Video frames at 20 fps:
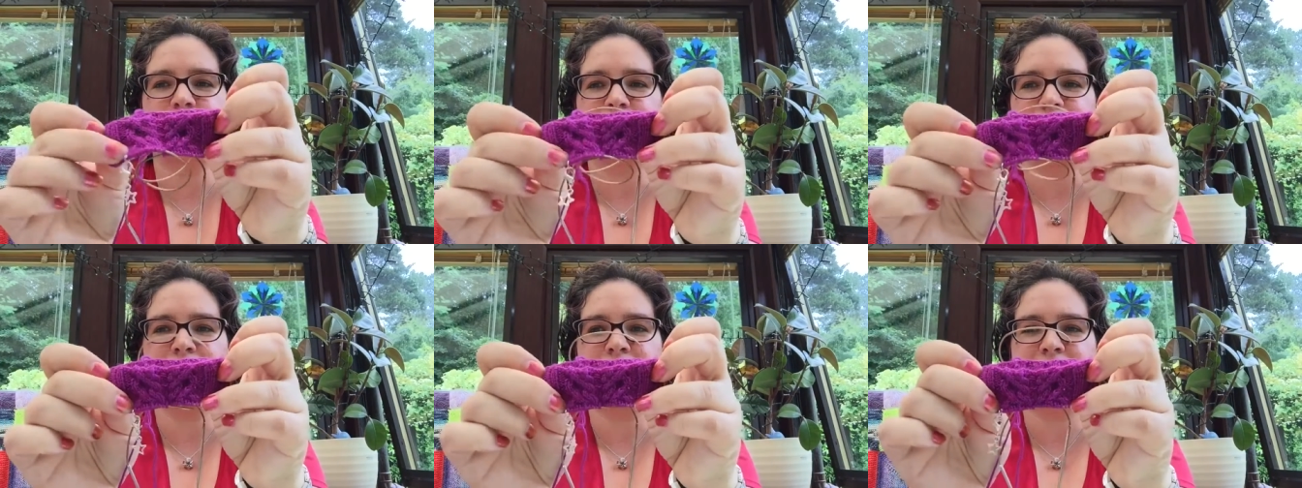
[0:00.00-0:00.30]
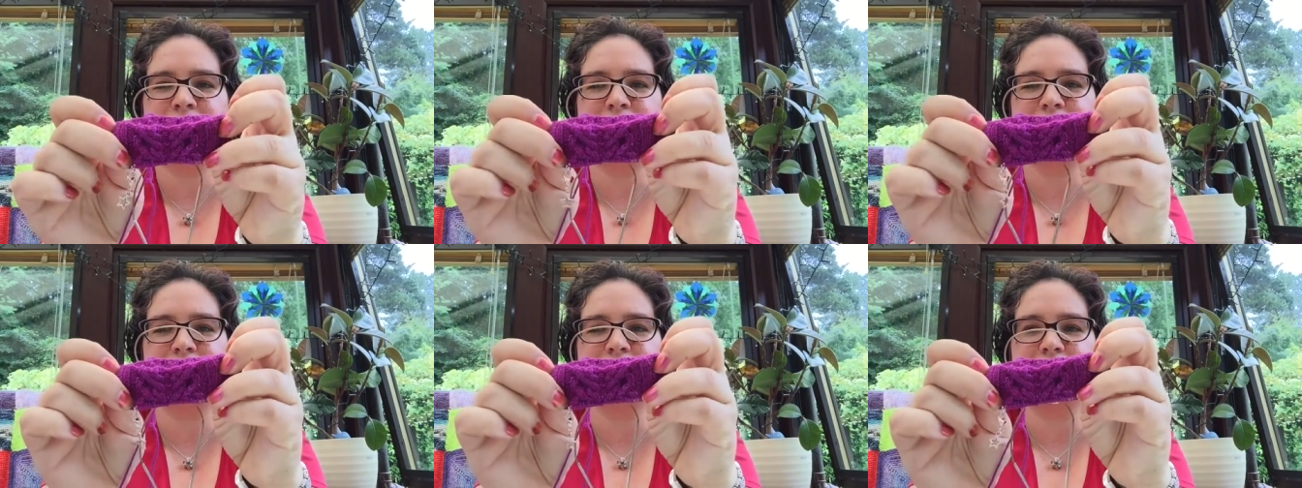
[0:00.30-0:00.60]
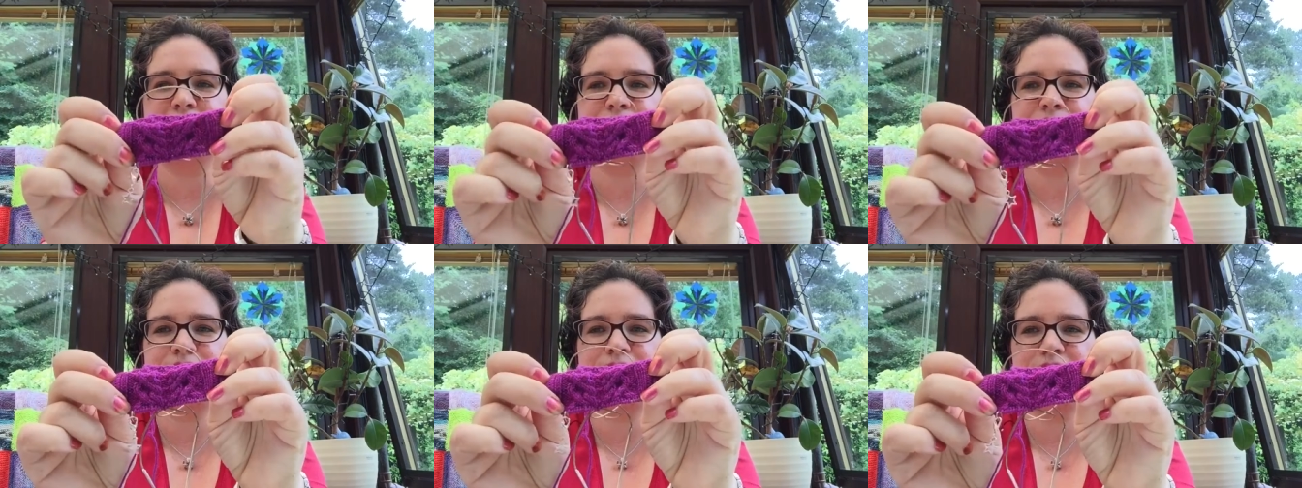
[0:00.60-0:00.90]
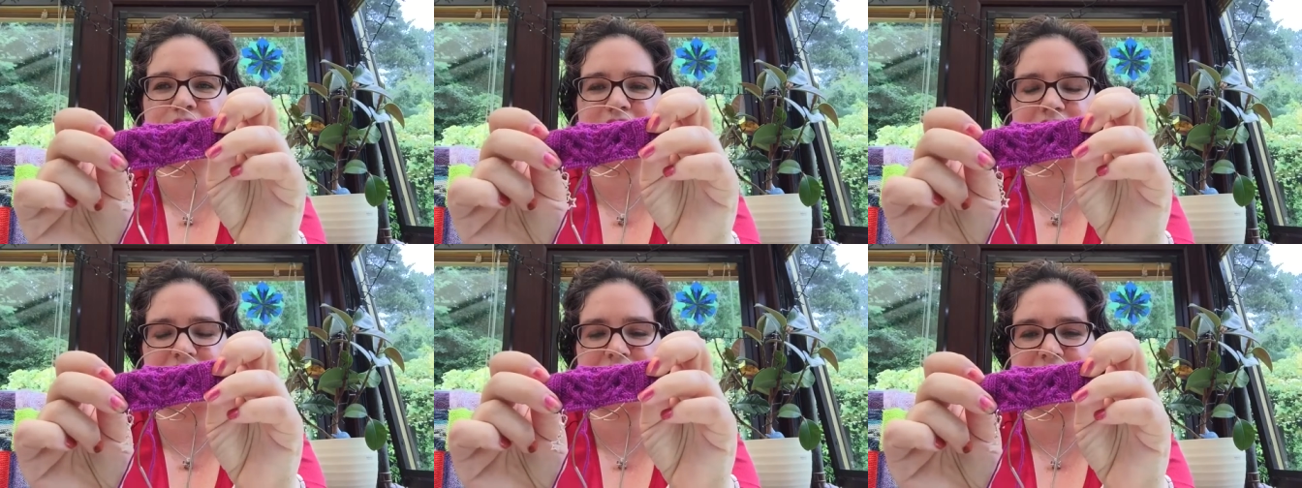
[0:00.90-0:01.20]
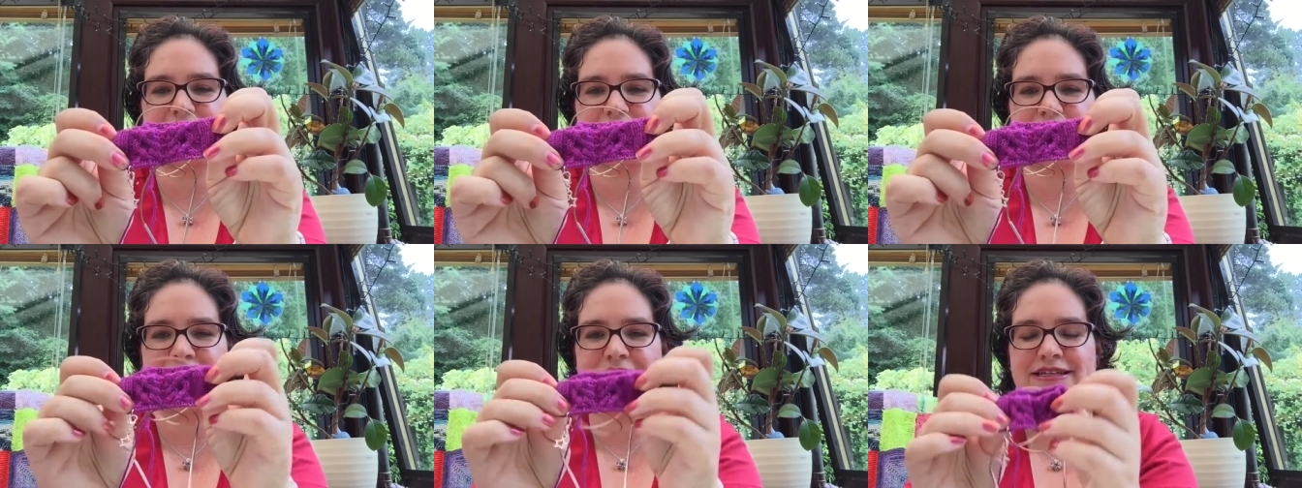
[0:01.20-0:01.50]
was
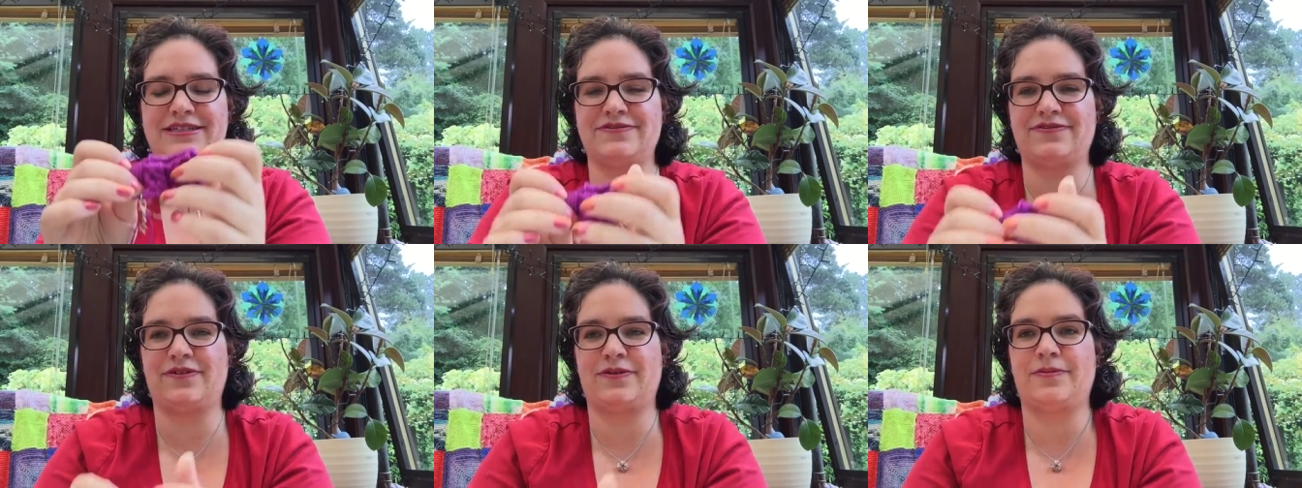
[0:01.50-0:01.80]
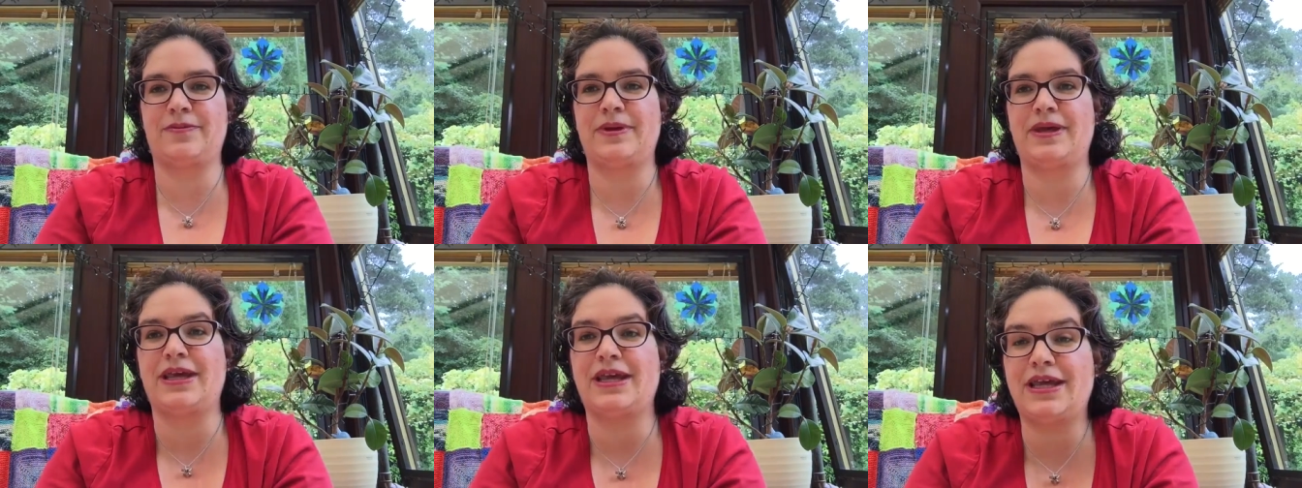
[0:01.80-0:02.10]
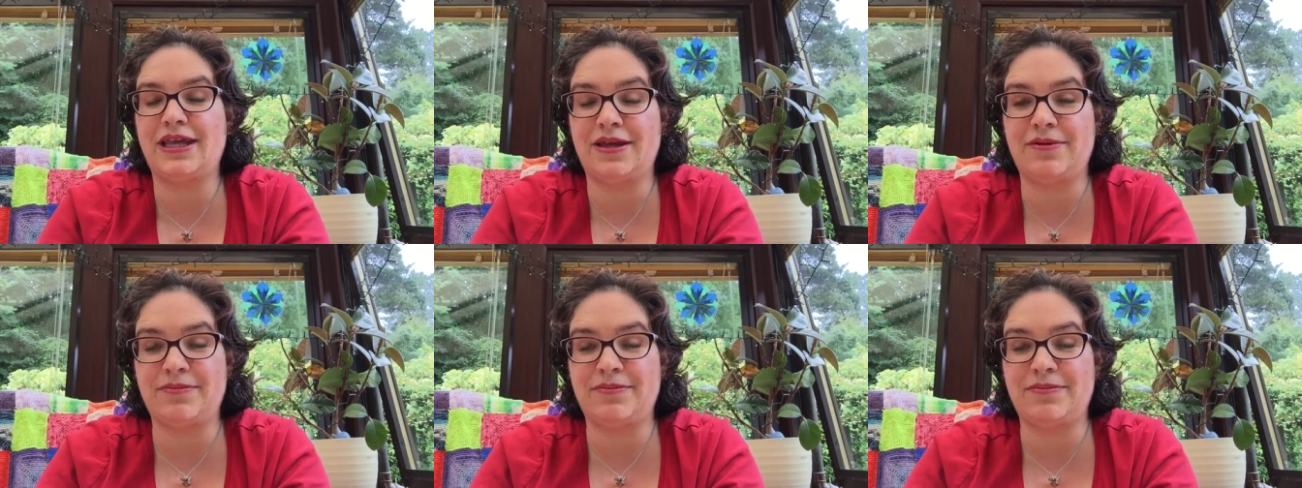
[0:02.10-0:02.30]
particularly nice for me